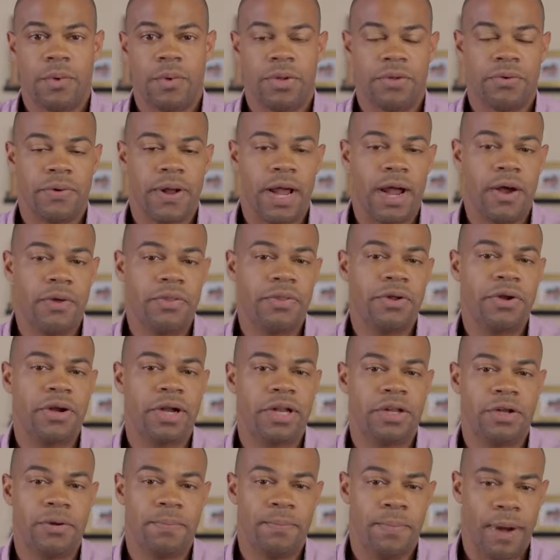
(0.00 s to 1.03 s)
When you're out
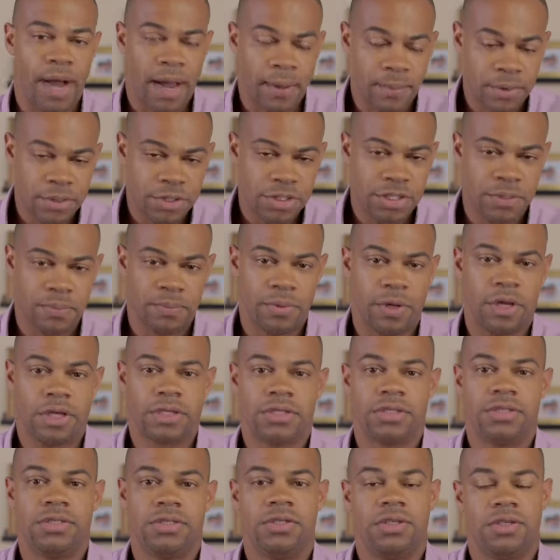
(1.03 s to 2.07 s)
there and you're publishing
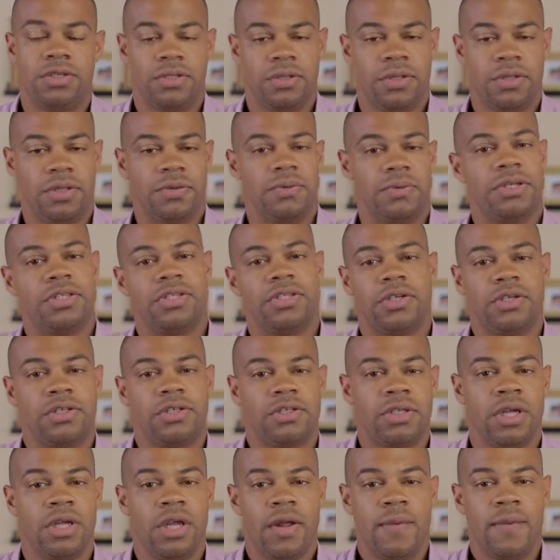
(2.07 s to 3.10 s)
books, you're doing the
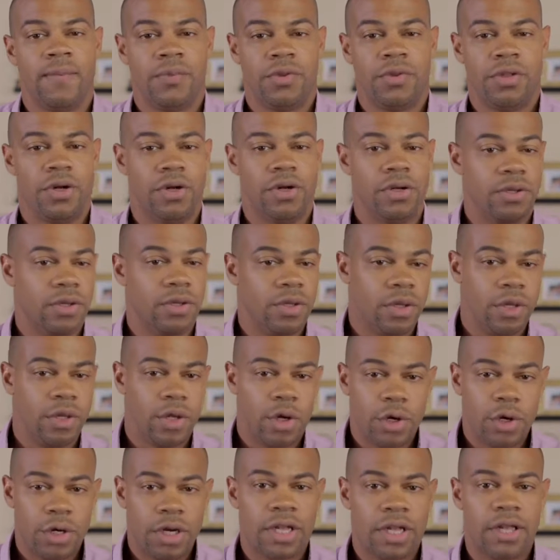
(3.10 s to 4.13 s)
research, you're
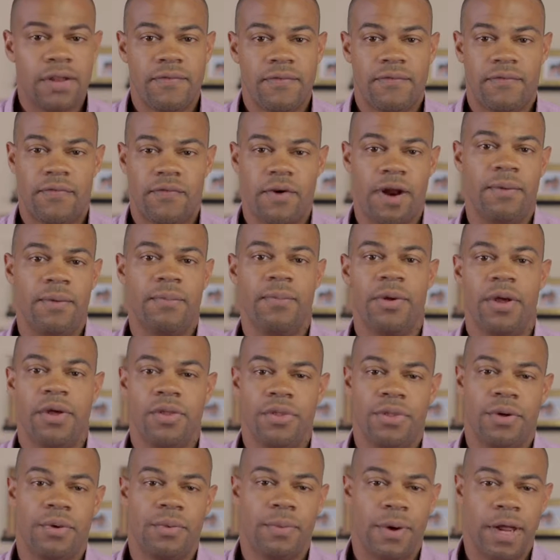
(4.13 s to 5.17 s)
learning from
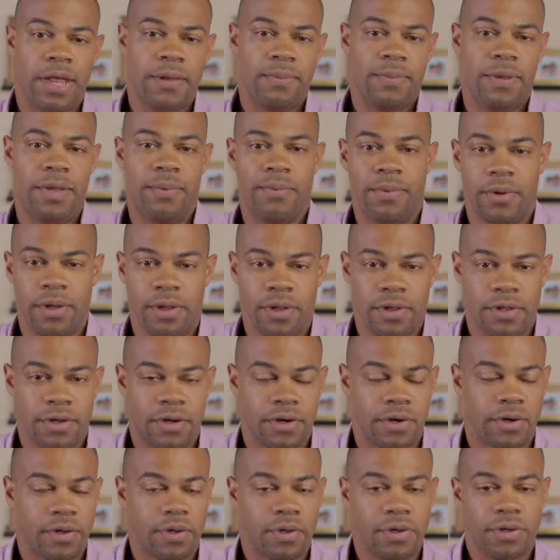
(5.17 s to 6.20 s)
the right people,
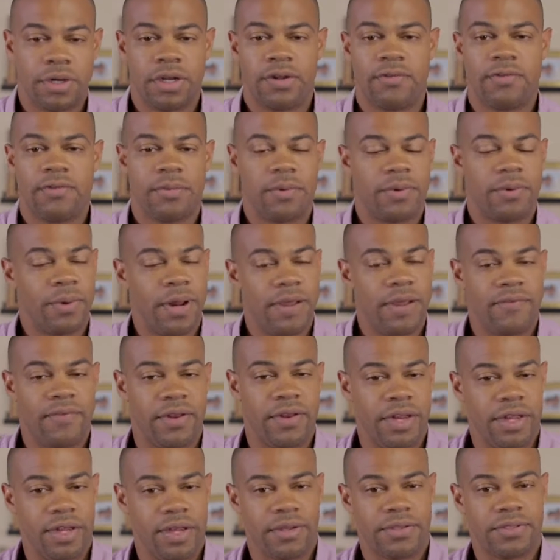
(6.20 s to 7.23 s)
you're learning from the right
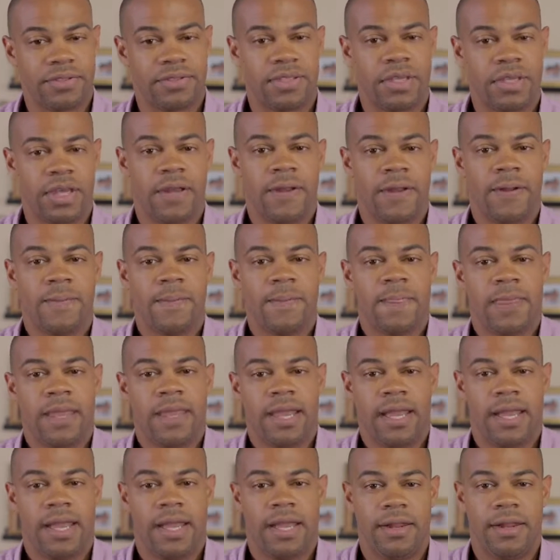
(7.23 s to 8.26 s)
videos,
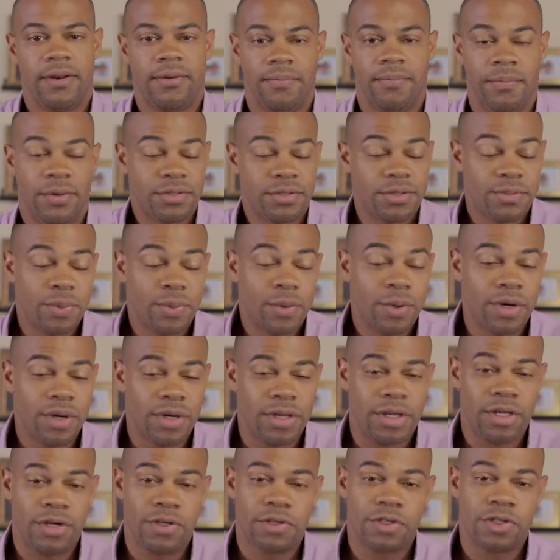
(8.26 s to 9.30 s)
and most
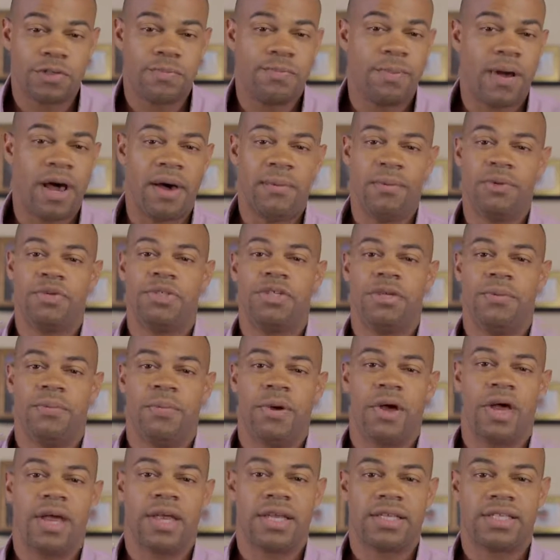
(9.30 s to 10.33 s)
importantly, you're just publishing
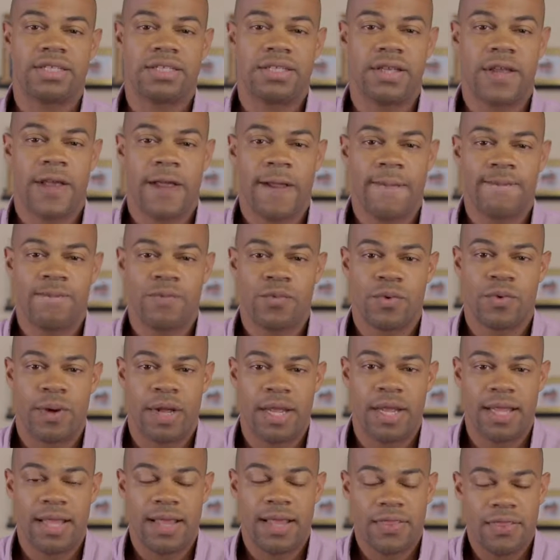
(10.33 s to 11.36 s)
books,
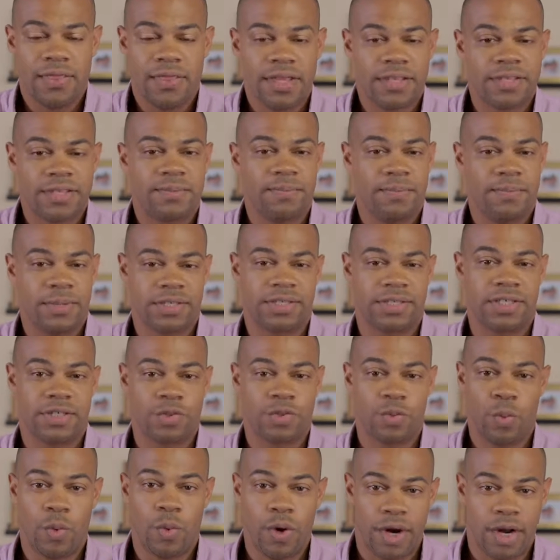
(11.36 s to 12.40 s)
right? This
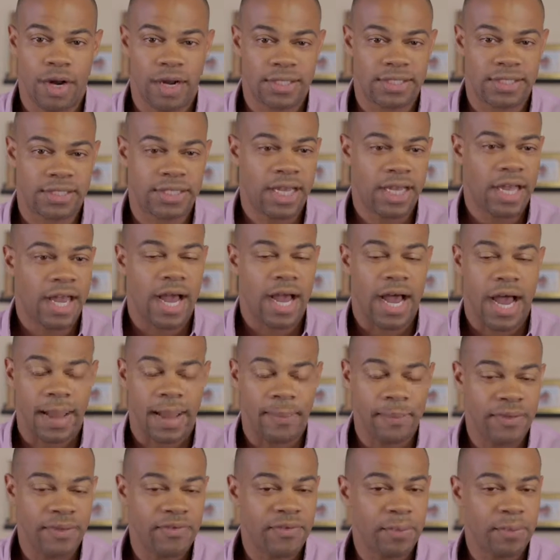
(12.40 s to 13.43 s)
business works.
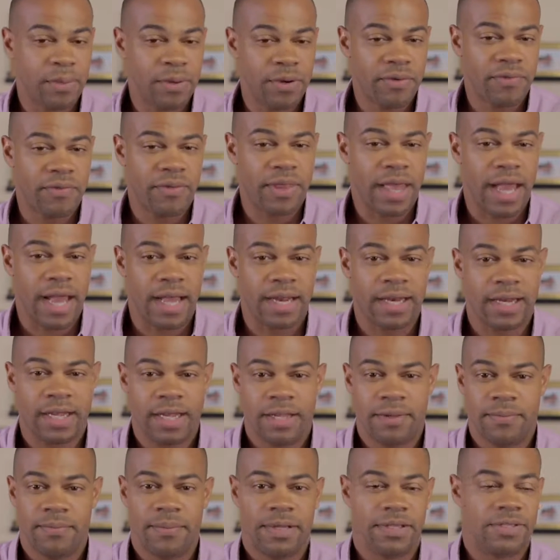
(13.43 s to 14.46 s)
I'm living proof of that.
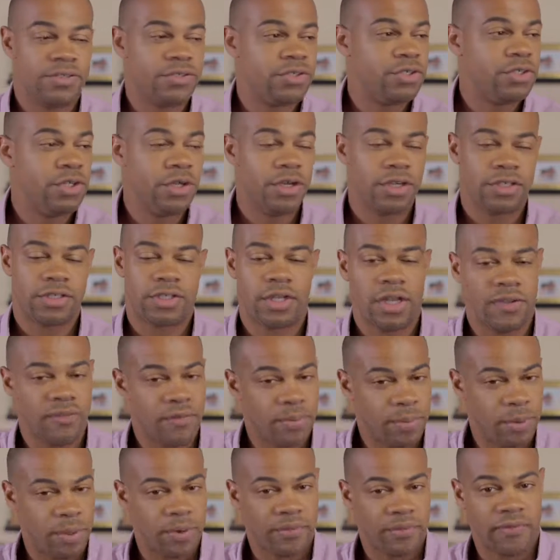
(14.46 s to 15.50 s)
My students are
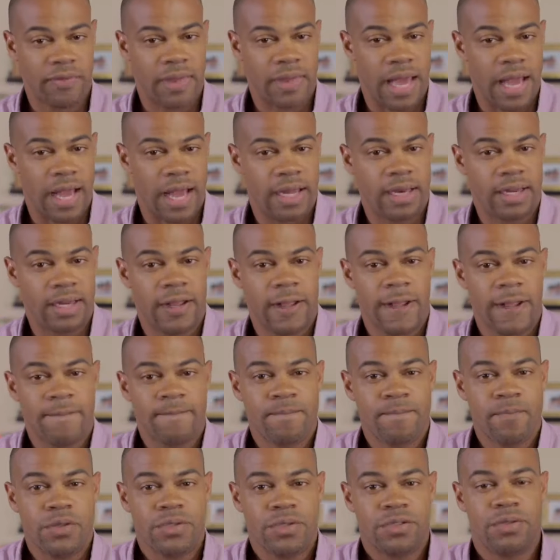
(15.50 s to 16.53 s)
living proof of that.
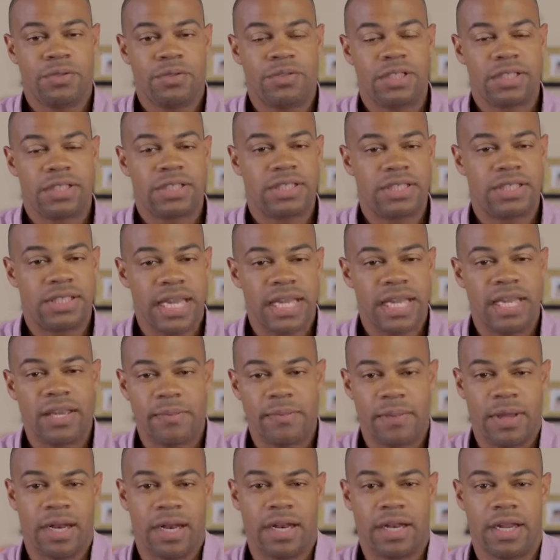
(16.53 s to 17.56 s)
So just stay
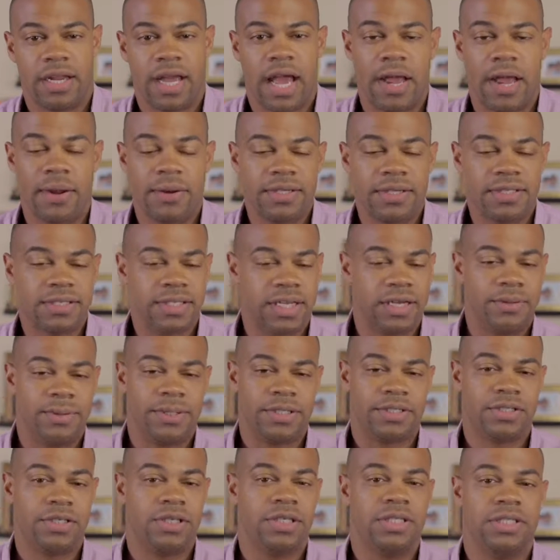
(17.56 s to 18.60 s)
committed. I always tell
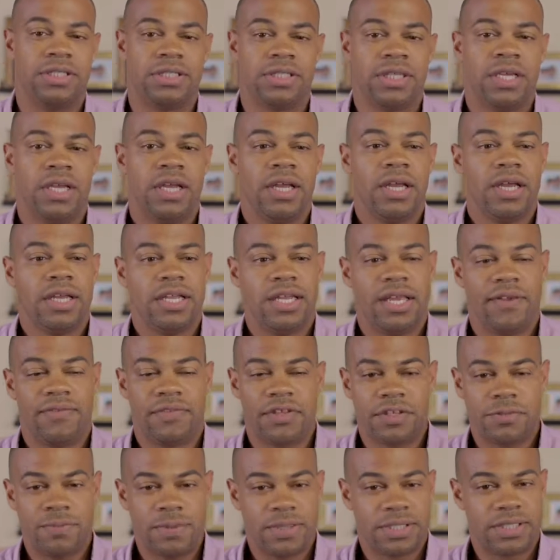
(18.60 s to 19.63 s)
my students,
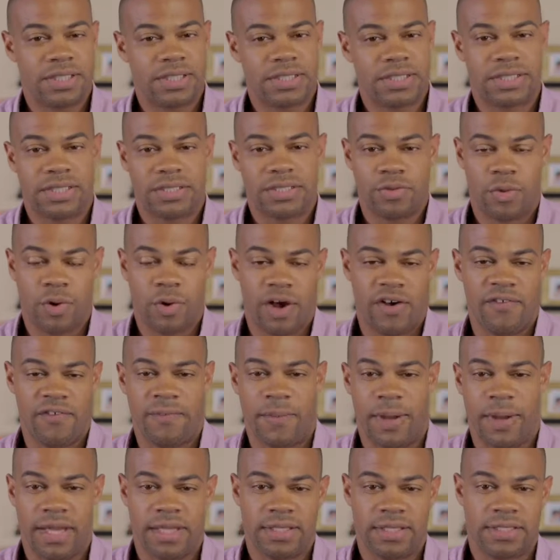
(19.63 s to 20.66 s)
give this business
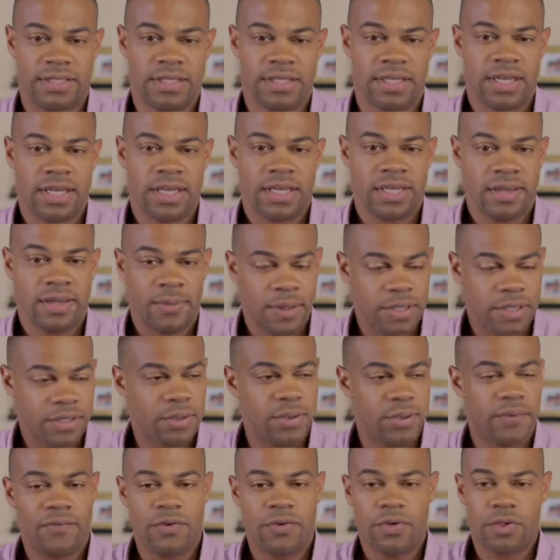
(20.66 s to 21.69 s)
12 months. Commit
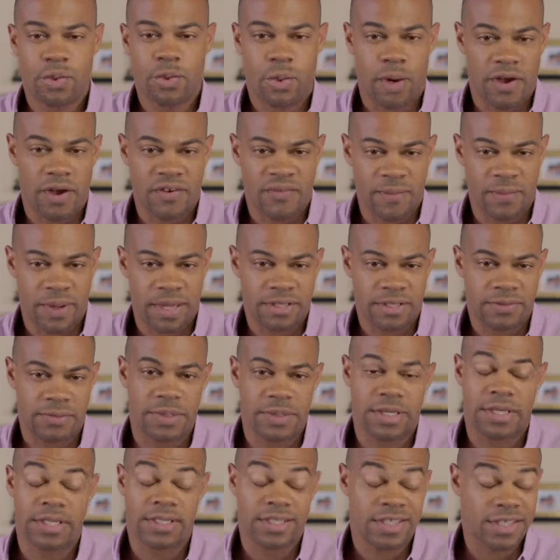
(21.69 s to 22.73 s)
to it for 12 months,
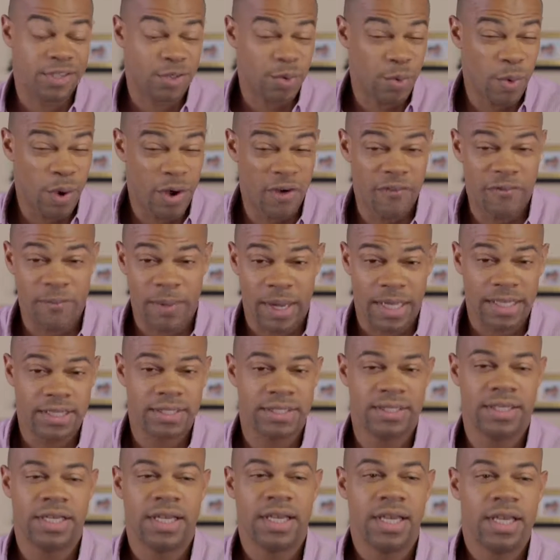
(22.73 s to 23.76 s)
because in 12
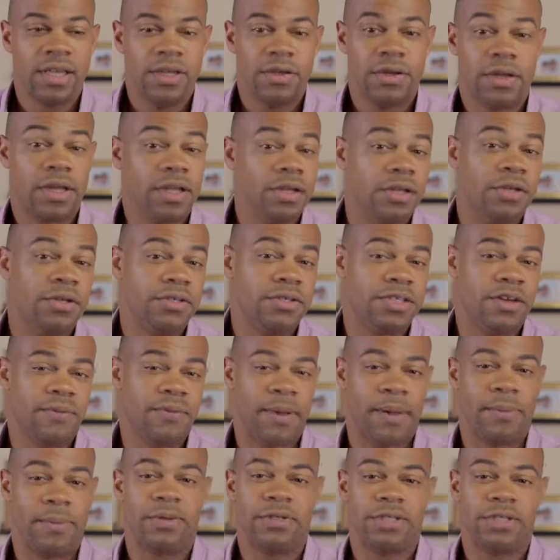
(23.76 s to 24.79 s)
months, you can use
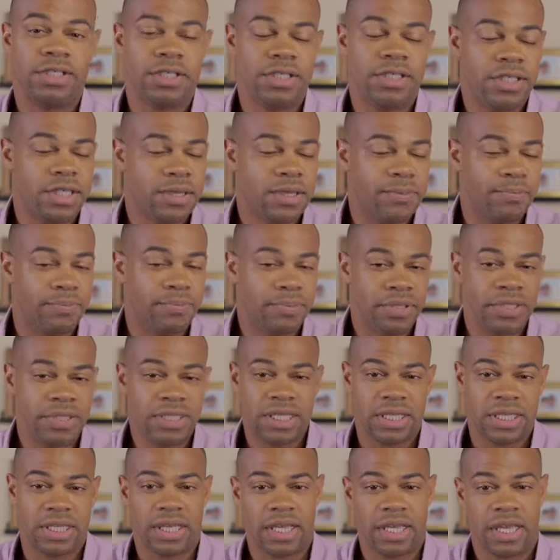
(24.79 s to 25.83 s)
self-publishing to
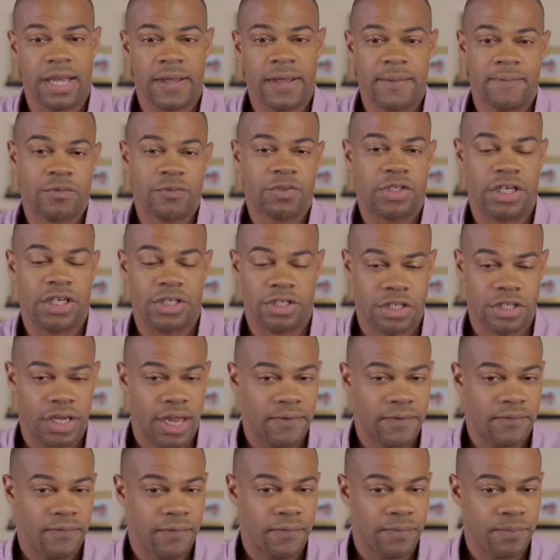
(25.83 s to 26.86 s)
completely change your
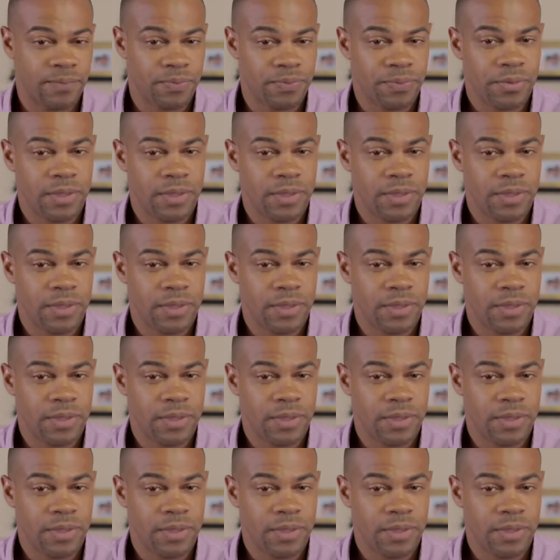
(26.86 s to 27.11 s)
life.